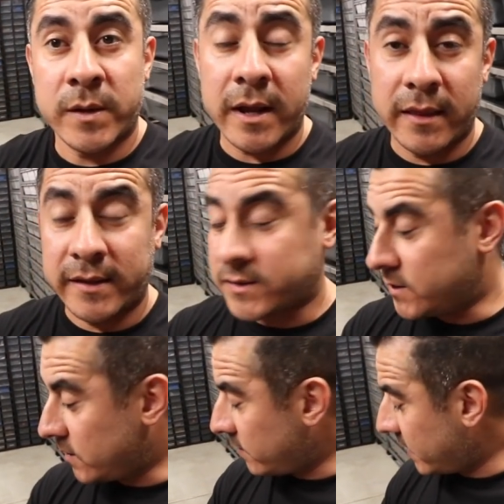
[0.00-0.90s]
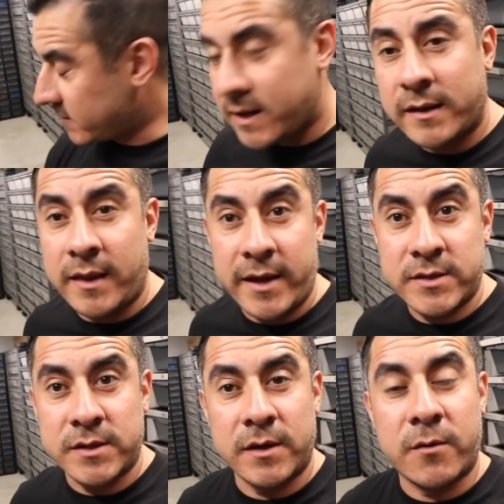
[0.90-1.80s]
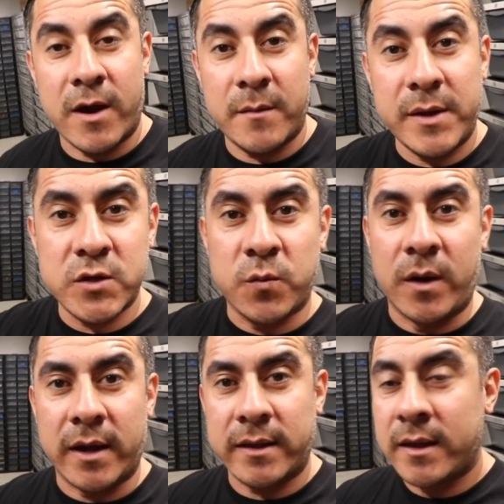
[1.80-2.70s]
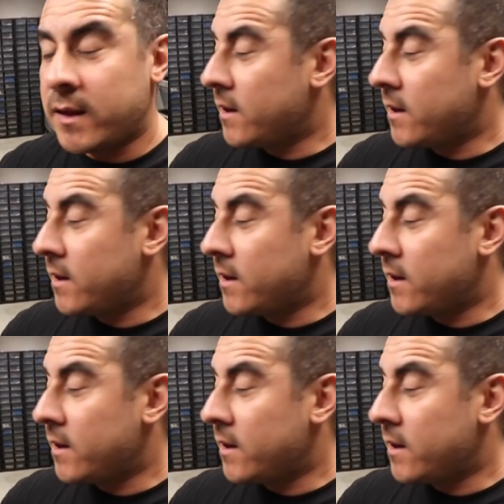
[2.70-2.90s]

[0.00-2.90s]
what I like to do is I like to grab each one,